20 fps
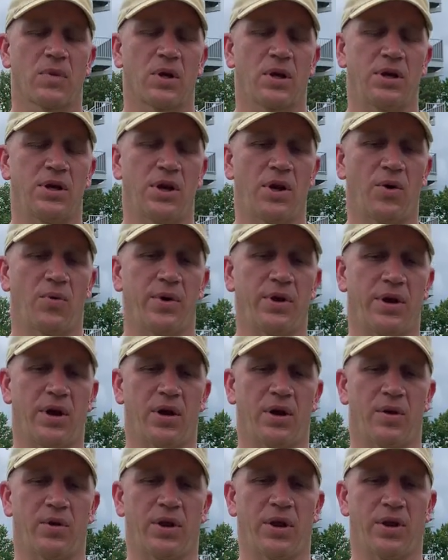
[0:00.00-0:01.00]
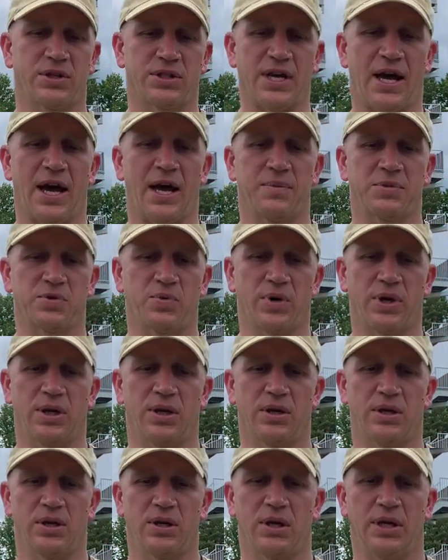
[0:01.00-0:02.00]
You know, when there are times
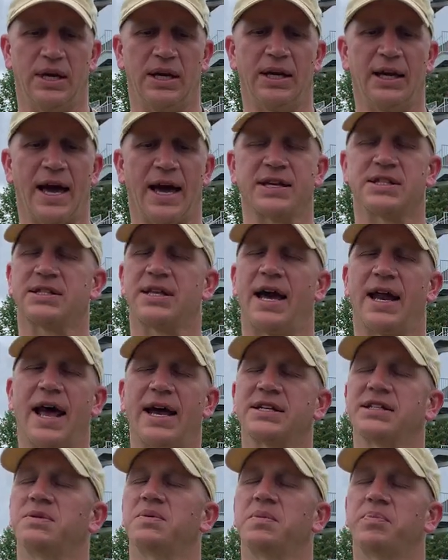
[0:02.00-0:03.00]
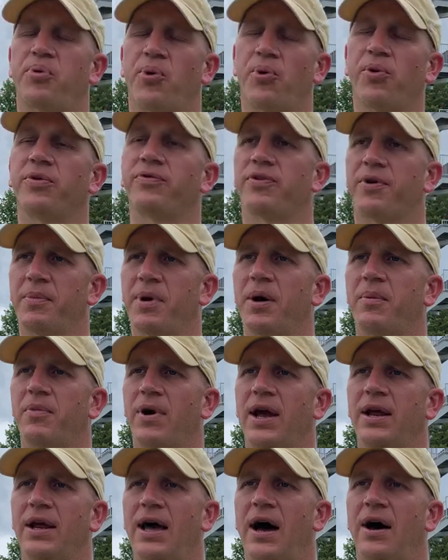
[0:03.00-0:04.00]
when that has to be pulled from him
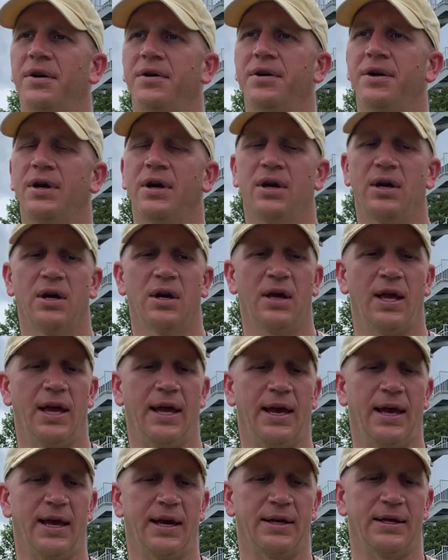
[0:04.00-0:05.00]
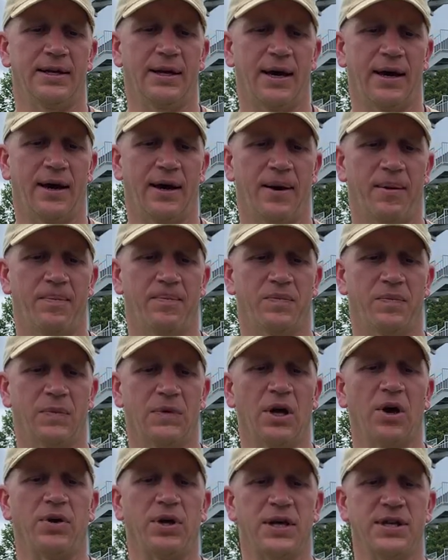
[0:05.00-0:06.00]
right now, and
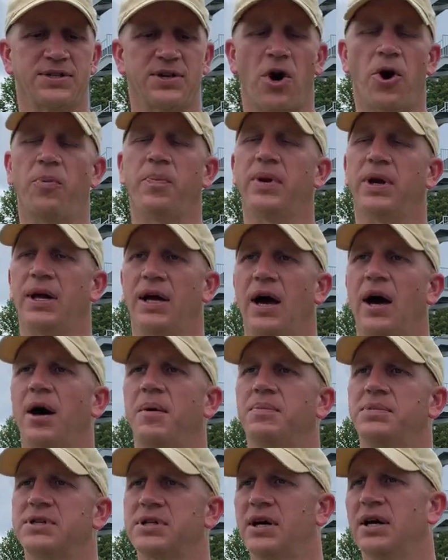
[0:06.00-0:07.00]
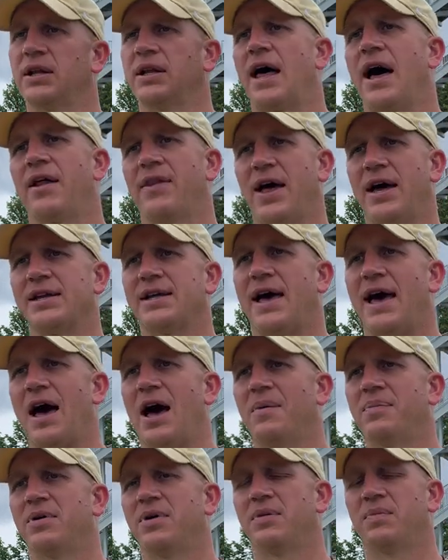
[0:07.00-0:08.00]
you know, he's opening up to allow that to
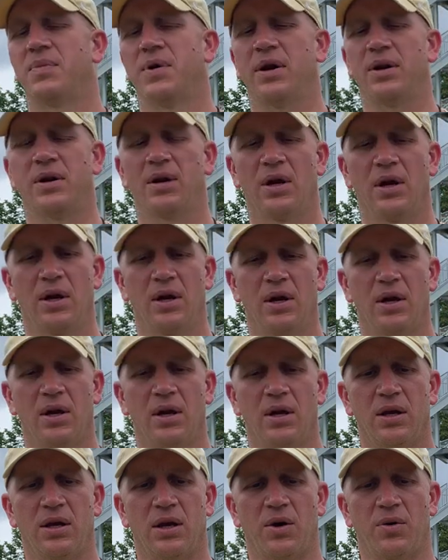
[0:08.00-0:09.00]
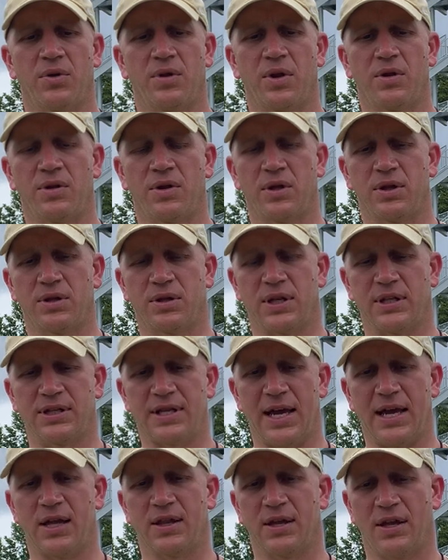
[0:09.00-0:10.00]
happen. But you know, the
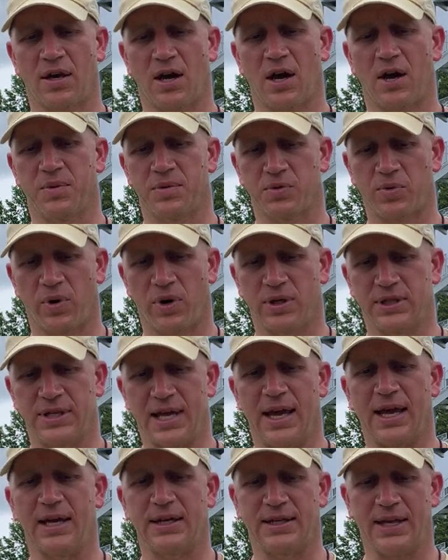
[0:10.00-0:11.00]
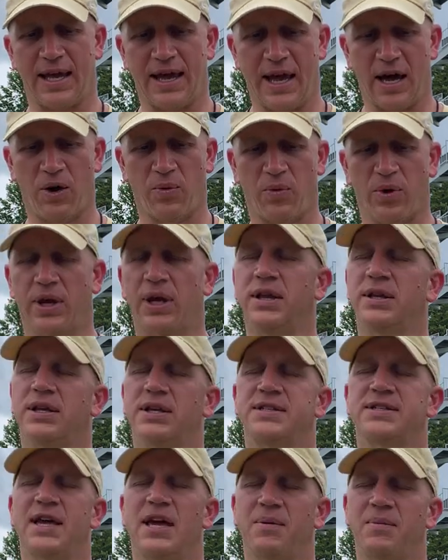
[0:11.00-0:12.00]
day that comes where day in, day out, we're getting
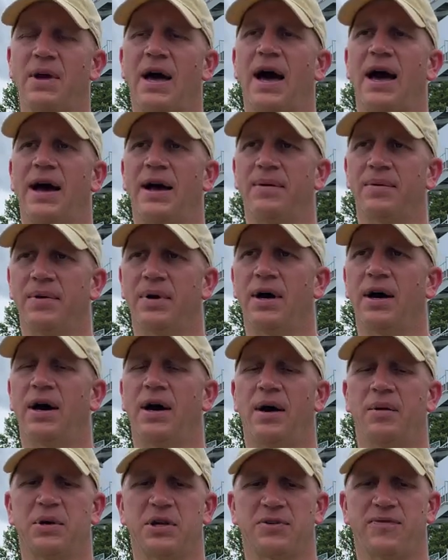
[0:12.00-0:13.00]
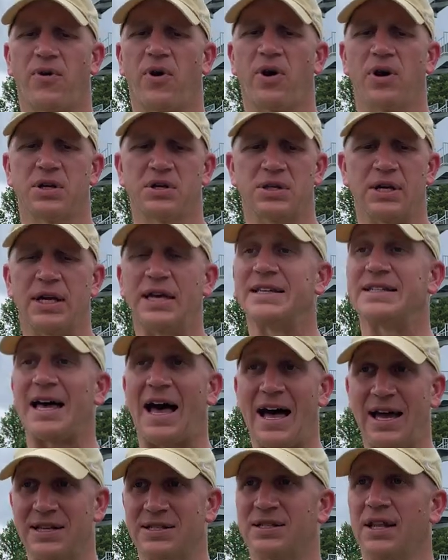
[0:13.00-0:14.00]
the same guy as far as his
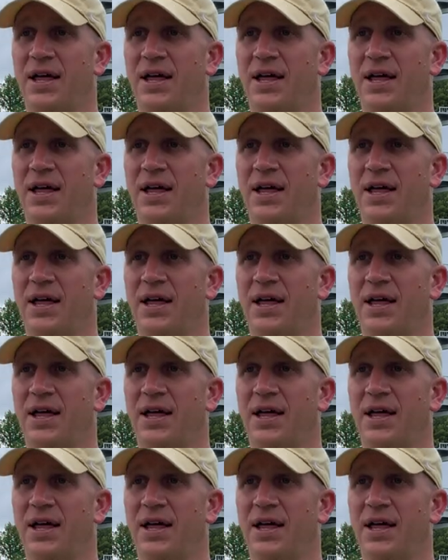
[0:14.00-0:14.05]
highest